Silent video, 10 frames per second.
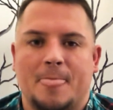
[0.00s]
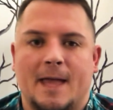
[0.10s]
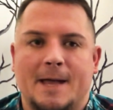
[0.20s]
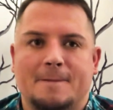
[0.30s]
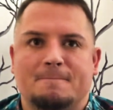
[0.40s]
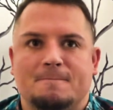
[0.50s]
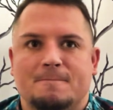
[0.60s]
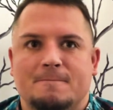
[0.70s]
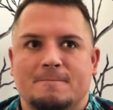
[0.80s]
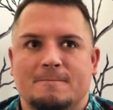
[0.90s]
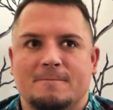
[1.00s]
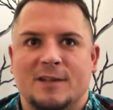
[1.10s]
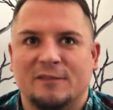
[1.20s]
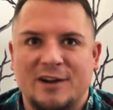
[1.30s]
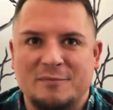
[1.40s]
um,
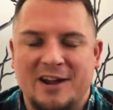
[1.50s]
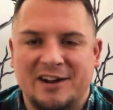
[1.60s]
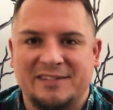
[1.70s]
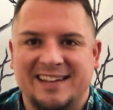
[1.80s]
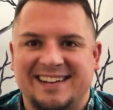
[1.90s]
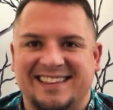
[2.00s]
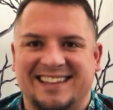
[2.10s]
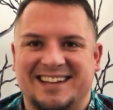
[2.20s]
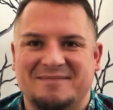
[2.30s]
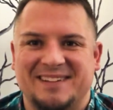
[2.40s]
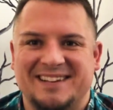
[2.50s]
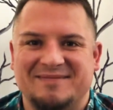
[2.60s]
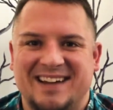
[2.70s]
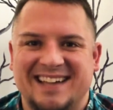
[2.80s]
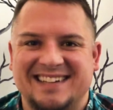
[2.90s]
you're very proud of it. The company
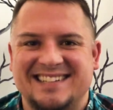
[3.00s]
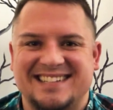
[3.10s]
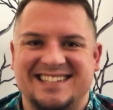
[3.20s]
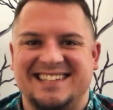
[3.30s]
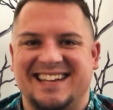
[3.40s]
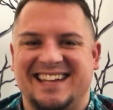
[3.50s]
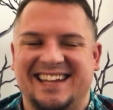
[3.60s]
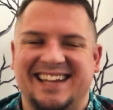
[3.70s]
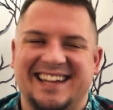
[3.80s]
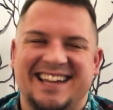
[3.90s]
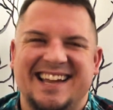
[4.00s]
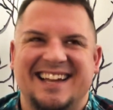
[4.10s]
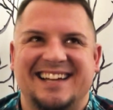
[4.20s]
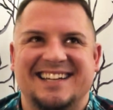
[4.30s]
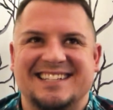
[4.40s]
might see
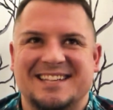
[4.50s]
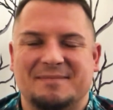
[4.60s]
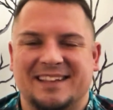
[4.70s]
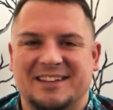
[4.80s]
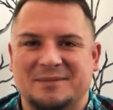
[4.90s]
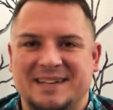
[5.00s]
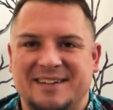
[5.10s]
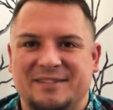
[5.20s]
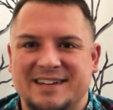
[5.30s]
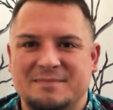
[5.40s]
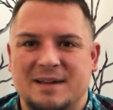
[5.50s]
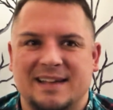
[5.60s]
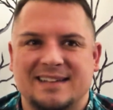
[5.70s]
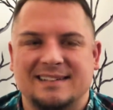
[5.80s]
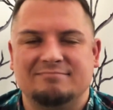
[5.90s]
uh, something a little bit different,
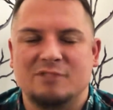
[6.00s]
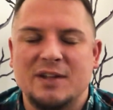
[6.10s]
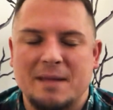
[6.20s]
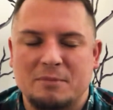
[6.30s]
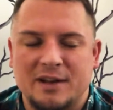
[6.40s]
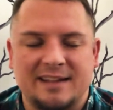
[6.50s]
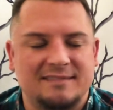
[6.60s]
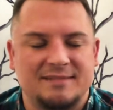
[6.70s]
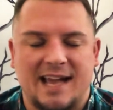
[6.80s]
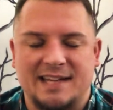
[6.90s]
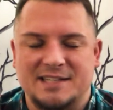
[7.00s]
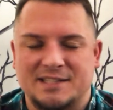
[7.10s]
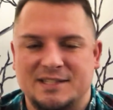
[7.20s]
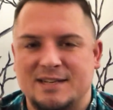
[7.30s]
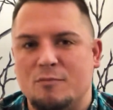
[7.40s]
but you can put it. I
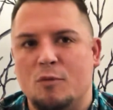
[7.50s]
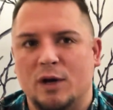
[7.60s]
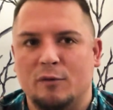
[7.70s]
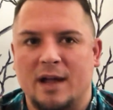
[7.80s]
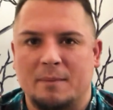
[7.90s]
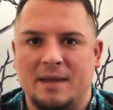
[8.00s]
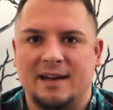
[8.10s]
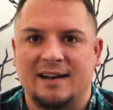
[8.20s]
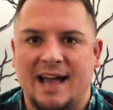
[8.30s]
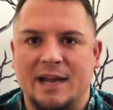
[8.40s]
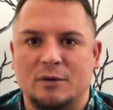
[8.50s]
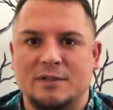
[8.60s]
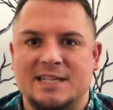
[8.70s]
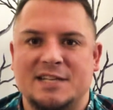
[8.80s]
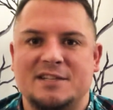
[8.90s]
just wouldn't recommend it. I
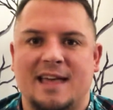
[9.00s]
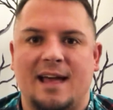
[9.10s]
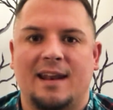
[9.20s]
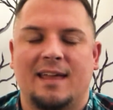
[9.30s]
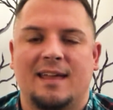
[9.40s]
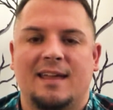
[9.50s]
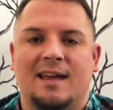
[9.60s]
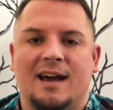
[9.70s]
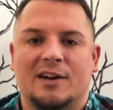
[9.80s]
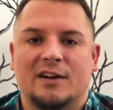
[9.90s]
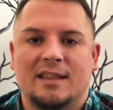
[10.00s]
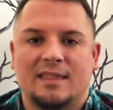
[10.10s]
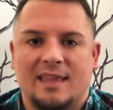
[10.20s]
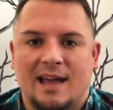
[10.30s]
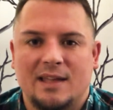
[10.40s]
don't teach that.
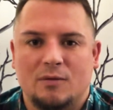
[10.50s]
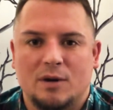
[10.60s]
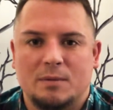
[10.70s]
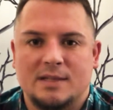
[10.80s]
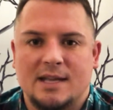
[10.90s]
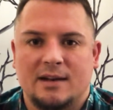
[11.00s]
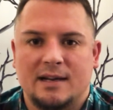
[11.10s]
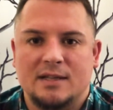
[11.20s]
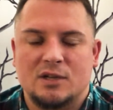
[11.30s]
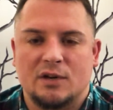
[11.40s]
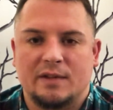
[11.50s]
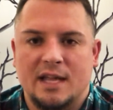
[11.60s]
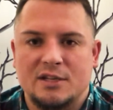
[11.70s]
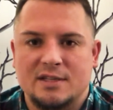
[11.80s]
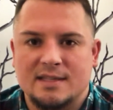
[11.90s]
Underneath that, you want to put down any
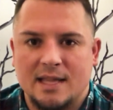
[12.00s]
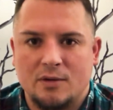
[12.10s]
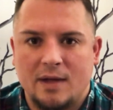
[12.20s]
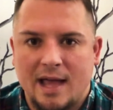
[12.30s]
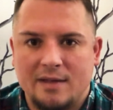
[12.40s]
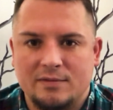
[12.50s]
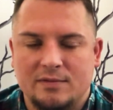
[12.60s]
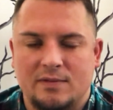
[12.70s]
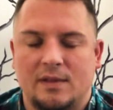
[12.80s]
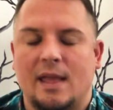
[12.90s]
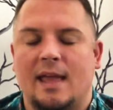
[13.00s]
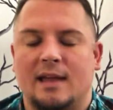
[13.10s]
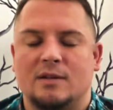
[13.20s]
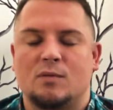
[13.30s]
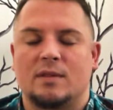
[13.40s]
certifications that you have,
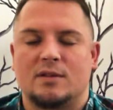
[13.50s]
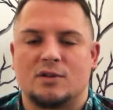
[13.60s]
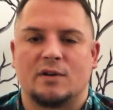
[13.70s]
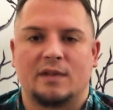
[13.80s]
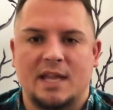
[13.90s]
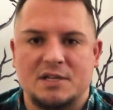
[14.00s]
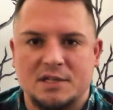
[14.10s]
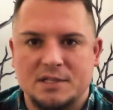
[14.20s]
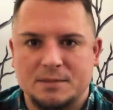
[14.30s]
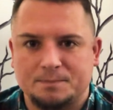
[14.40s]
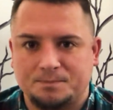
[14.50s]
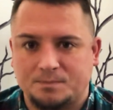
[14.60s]
and with the certifications,